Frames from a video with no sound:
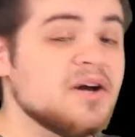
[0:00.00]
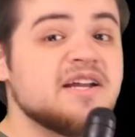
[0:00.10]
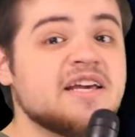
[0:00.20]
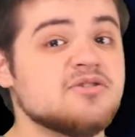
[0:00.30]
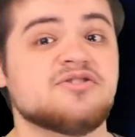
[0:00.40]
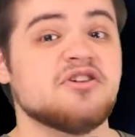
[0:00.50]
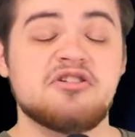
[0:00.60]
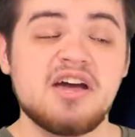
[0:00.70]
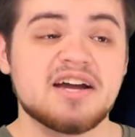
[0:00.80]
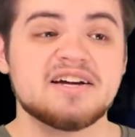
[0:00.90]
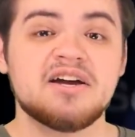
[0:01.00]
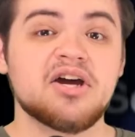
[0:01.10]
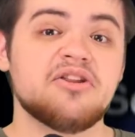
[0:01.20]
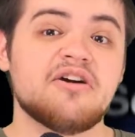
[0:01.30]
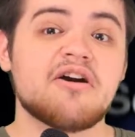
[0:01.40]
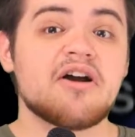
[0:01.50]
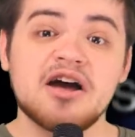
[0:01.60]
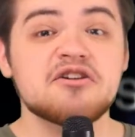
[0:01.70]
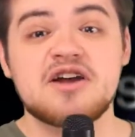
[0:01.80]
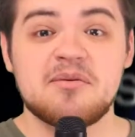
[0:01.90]
But here's the thing, there are
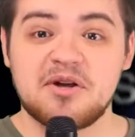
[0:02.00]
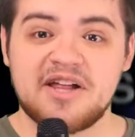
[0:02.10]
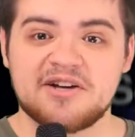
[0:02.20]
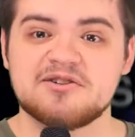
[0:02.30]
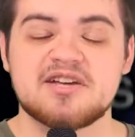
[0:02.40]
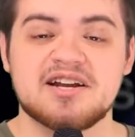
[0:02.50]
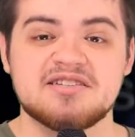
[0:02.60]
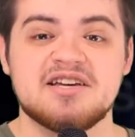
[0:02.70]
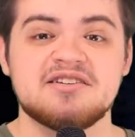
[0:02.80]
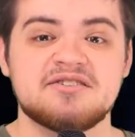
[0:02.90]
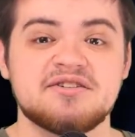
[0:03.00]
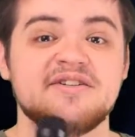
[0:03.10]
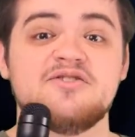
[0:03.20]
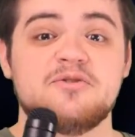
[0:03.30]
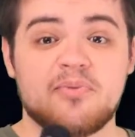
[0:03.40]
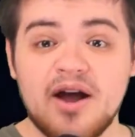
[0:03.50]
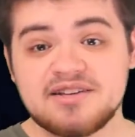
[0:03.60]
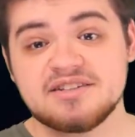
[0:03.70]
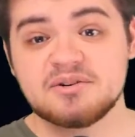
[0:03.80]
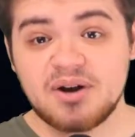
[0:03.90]
other emulators that exist. Surprising,